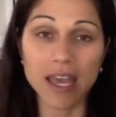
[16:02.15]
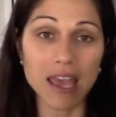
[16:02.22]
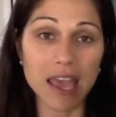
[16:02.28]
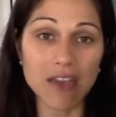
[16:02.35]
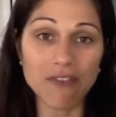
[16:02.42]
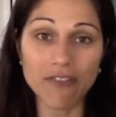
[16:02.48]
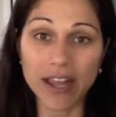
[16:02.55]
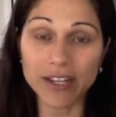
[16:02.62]

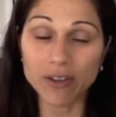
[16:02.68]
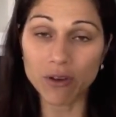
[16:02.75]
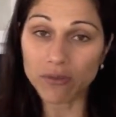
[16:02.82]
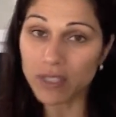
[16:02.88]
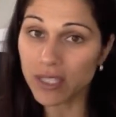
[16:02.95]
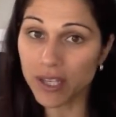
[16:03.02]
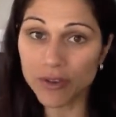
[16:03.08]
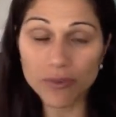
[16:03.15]
If I
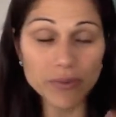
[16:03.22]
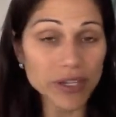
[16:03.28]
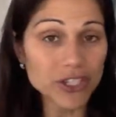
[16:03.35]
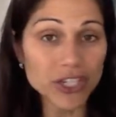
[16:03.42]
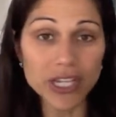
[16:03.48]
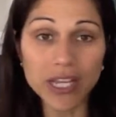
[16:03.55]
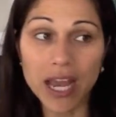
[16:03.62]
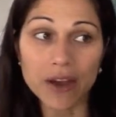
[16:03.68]
don't see you
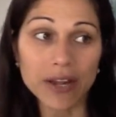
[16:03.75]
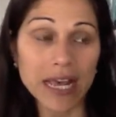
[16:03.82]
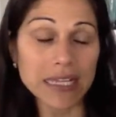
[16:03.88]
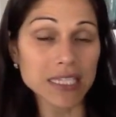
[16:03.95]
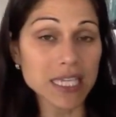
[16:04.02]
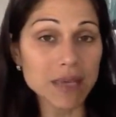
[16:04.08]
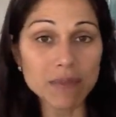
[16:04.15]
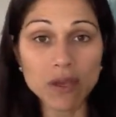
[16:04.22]
reaching out,
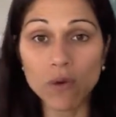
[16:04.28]
asking me